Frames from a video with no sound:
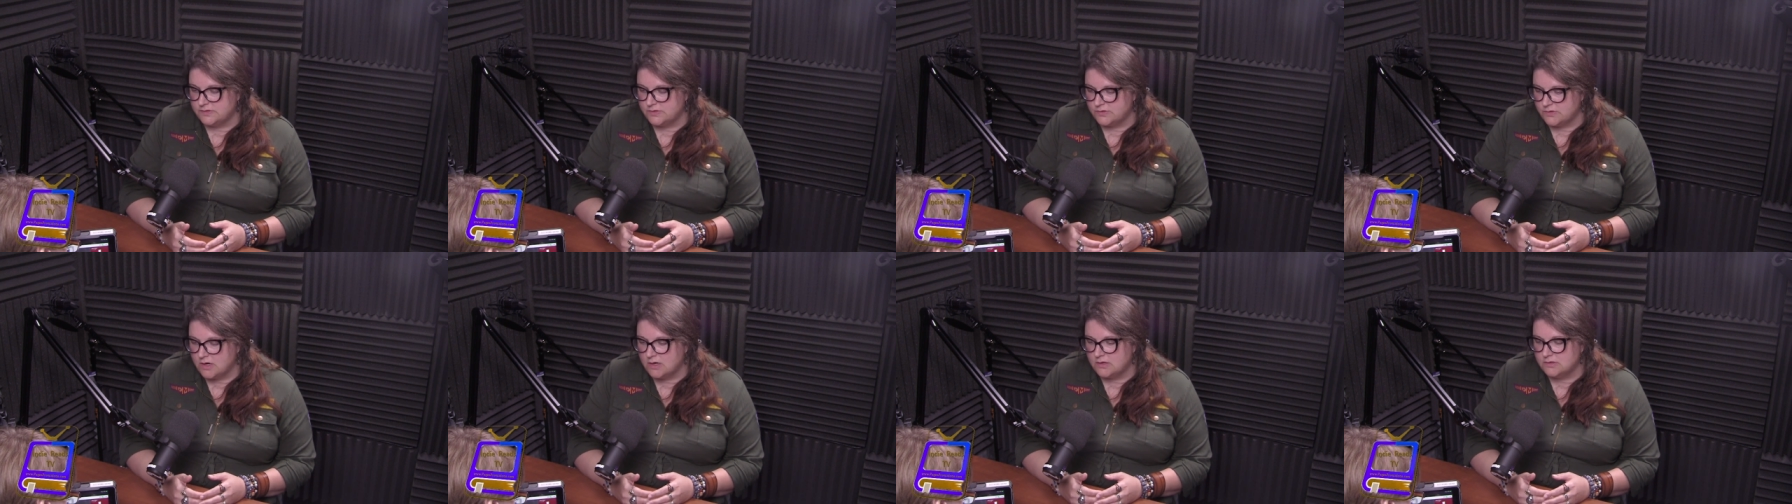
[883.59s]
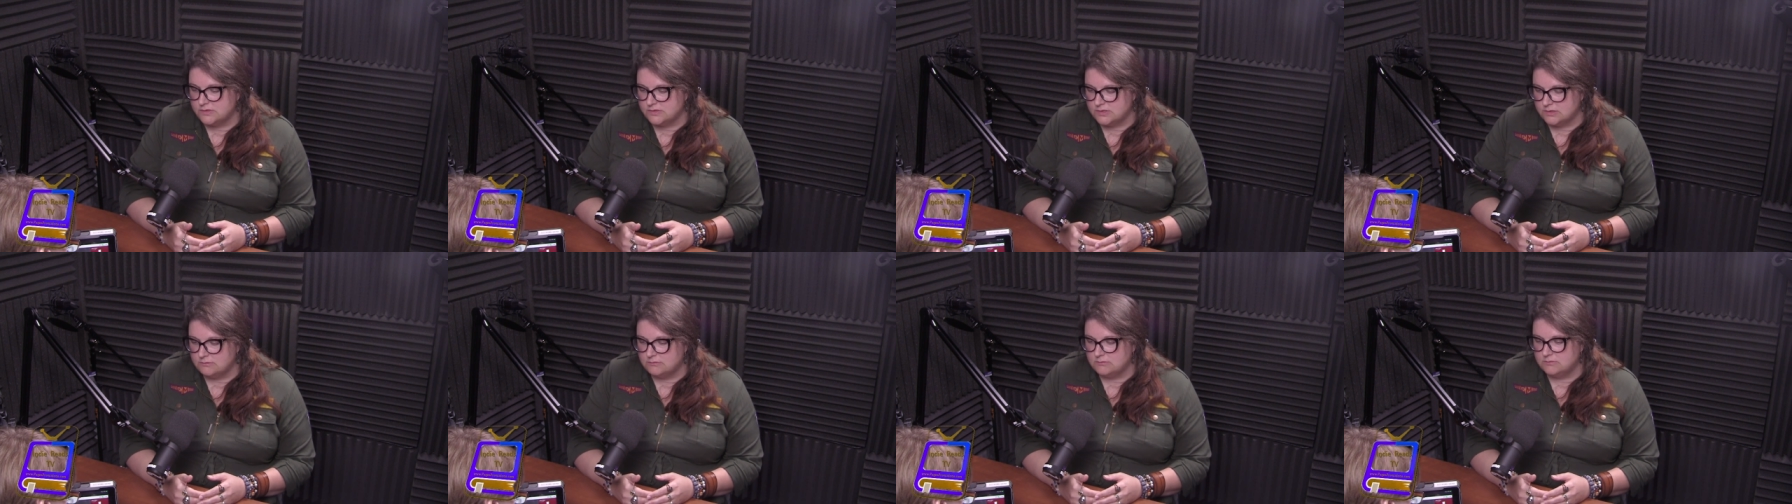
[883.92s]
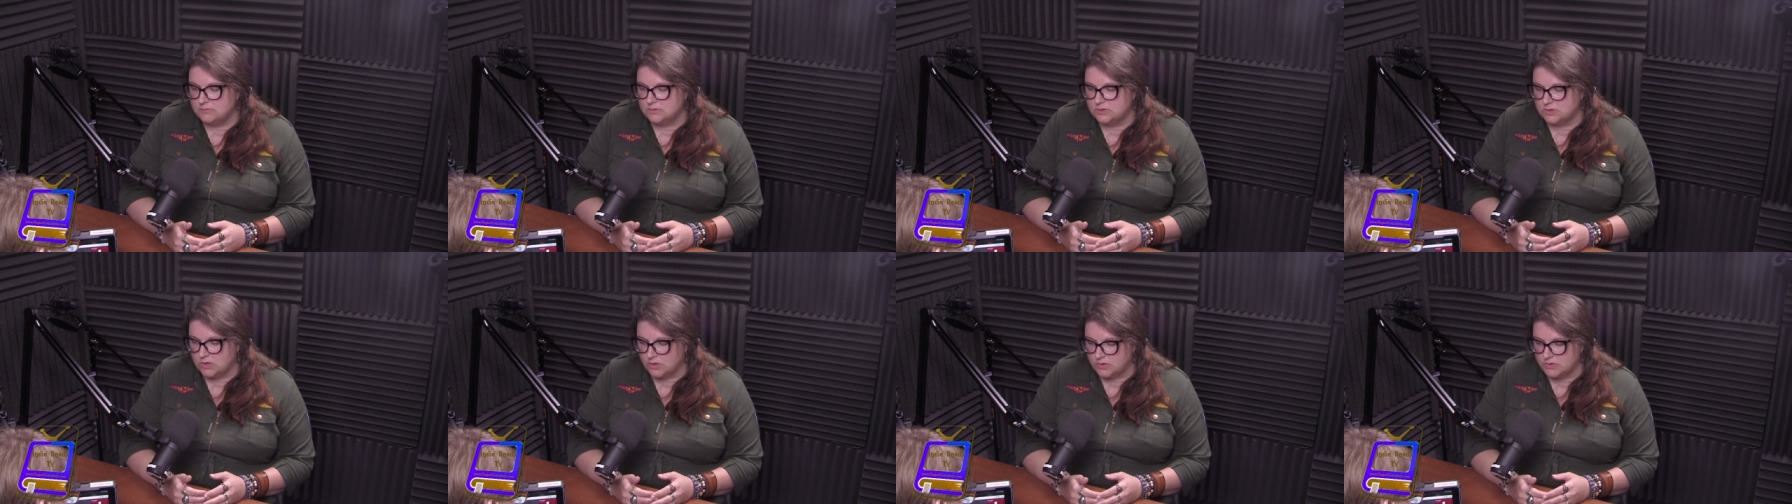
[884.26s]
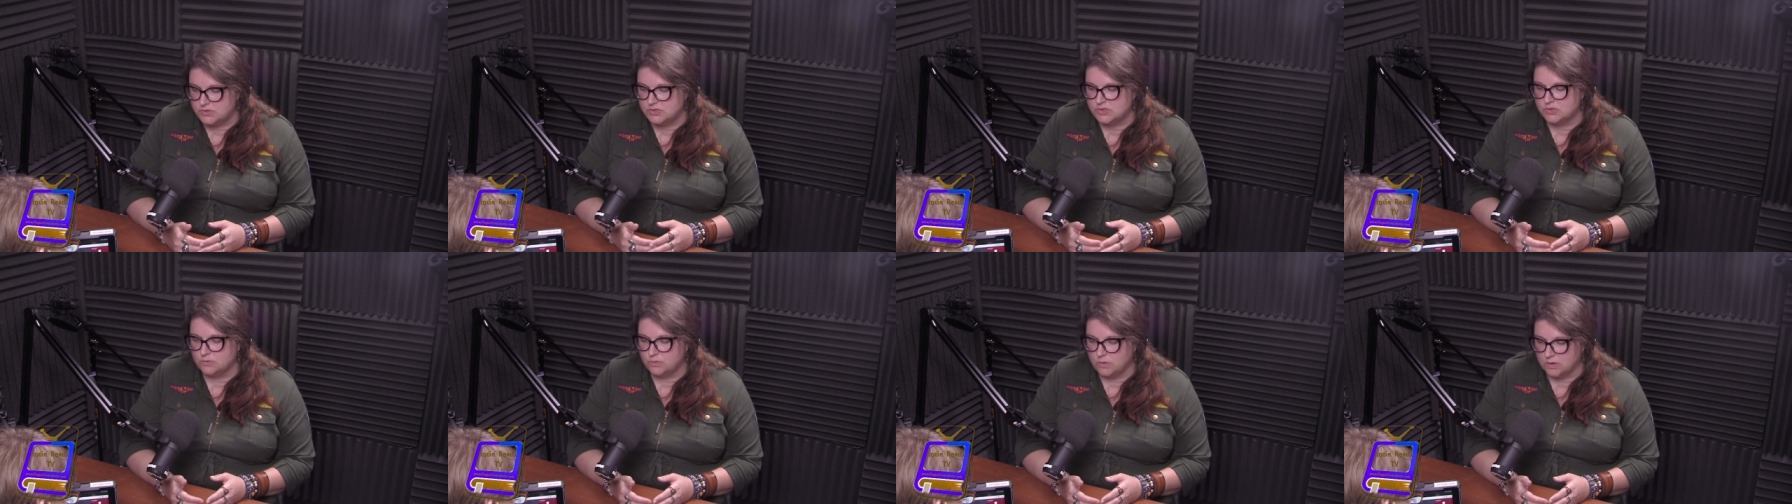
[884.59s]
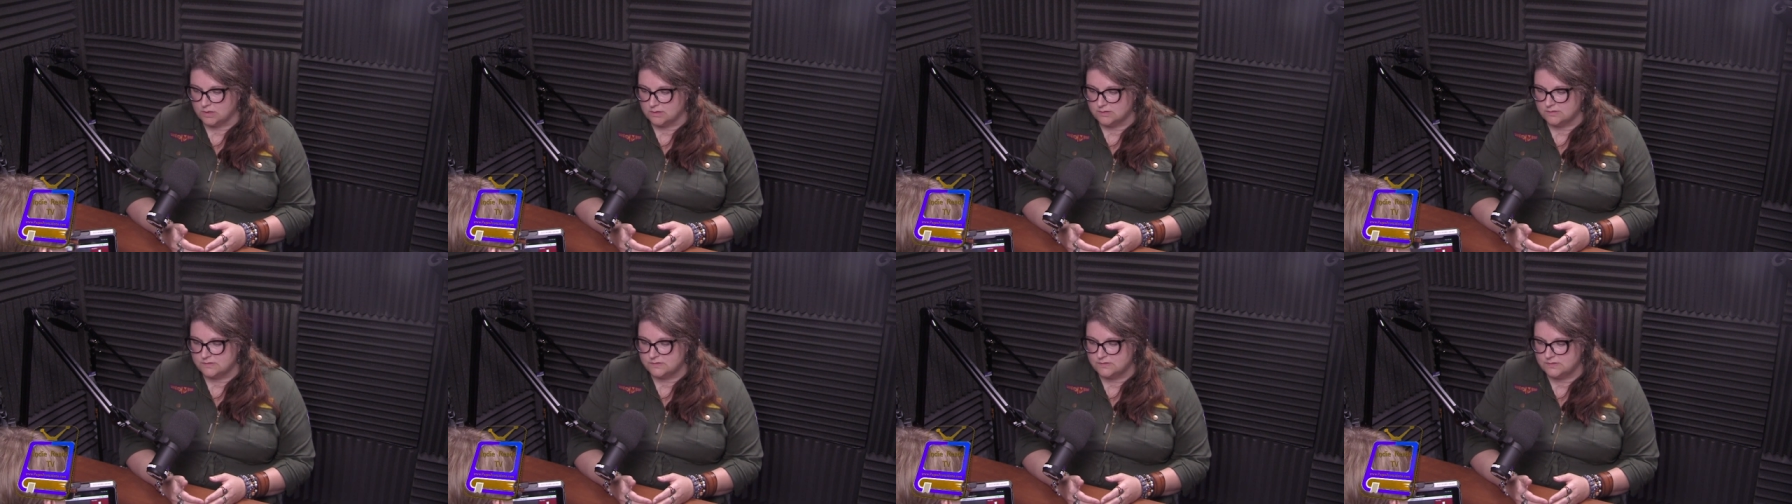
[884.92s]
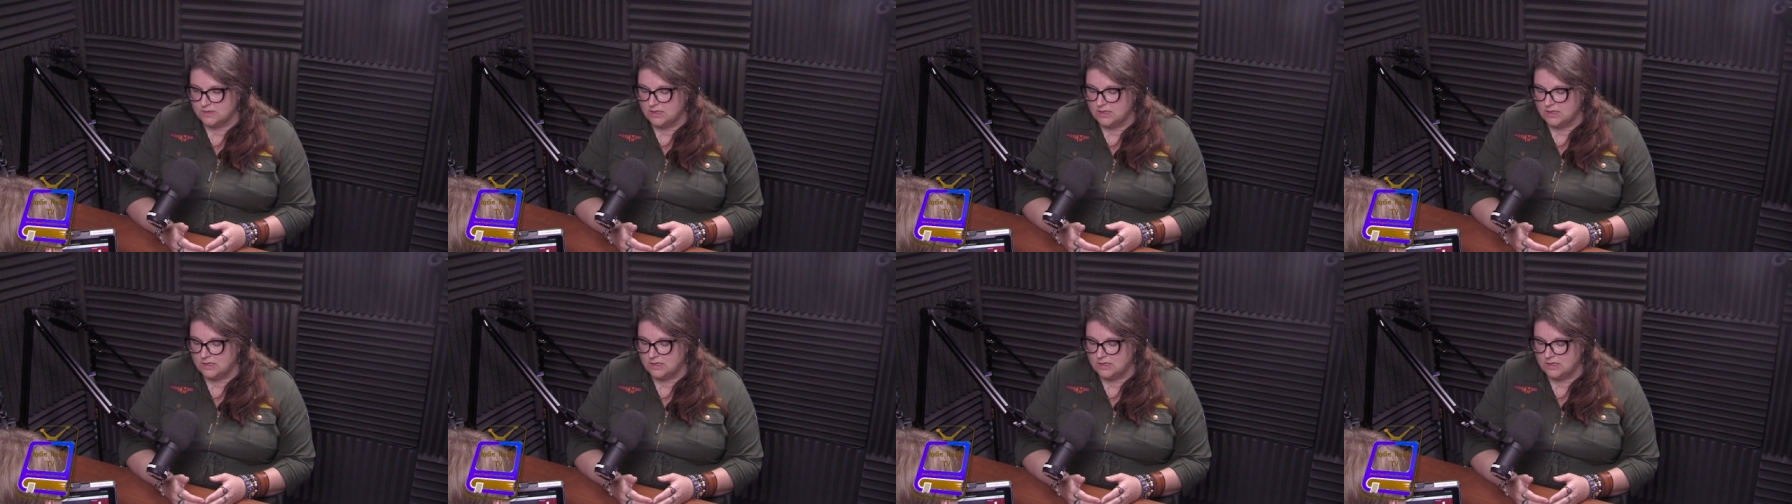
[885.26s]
There are some larger words.